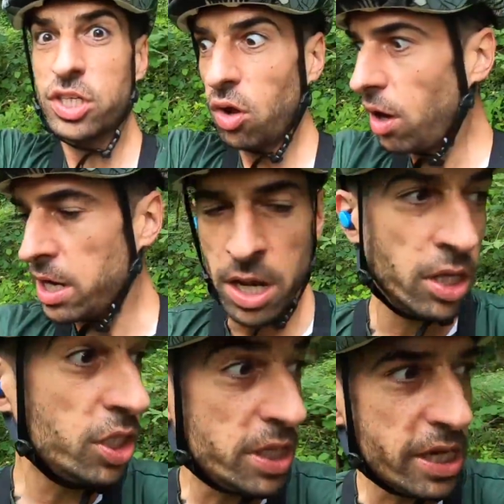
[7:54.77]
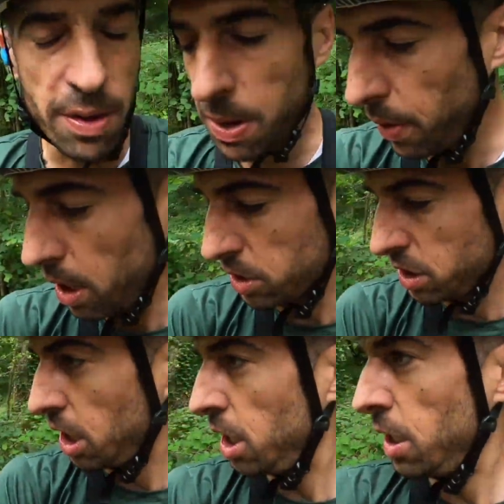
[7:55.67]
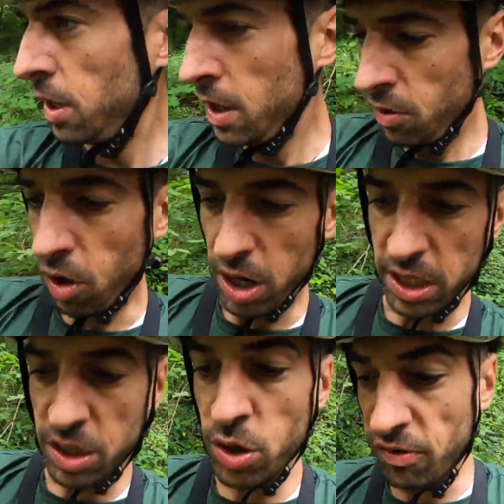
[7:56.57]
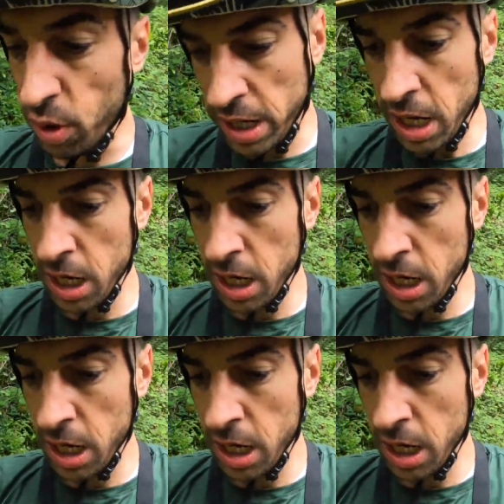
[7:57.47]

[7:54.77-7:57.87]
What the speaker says: the sign! Just need to get a bit past. All right, let's do another one.